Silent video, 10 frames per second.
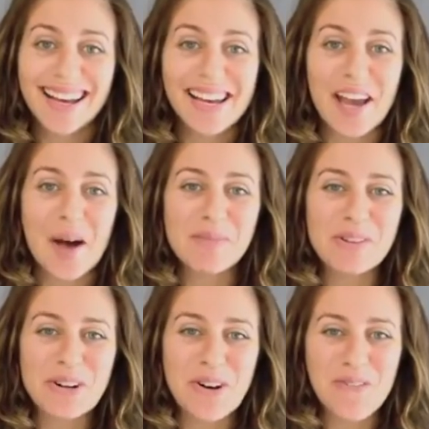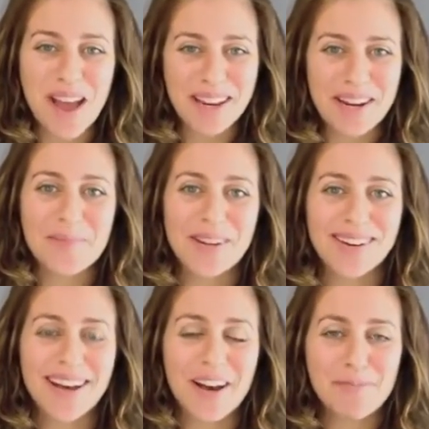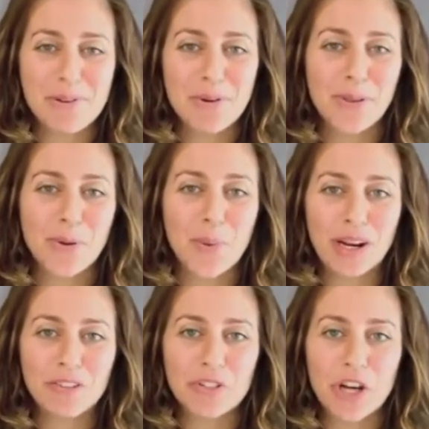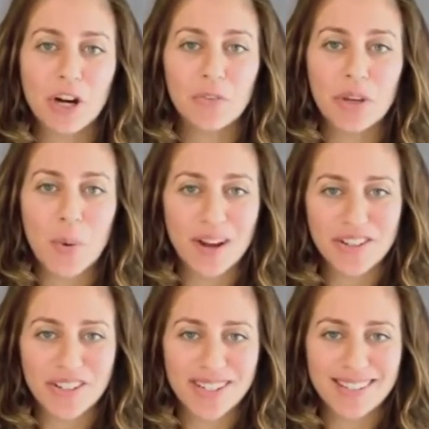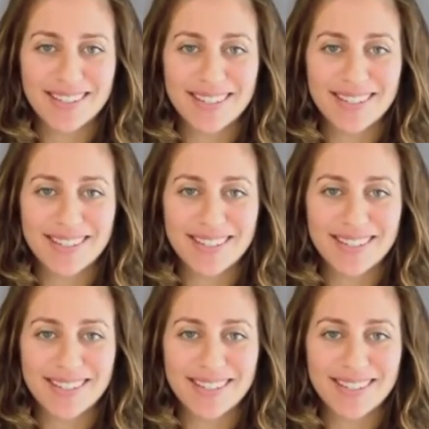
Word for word: Hi, I'm Laura Novak, and I'm here to help you with your wedding photography questions.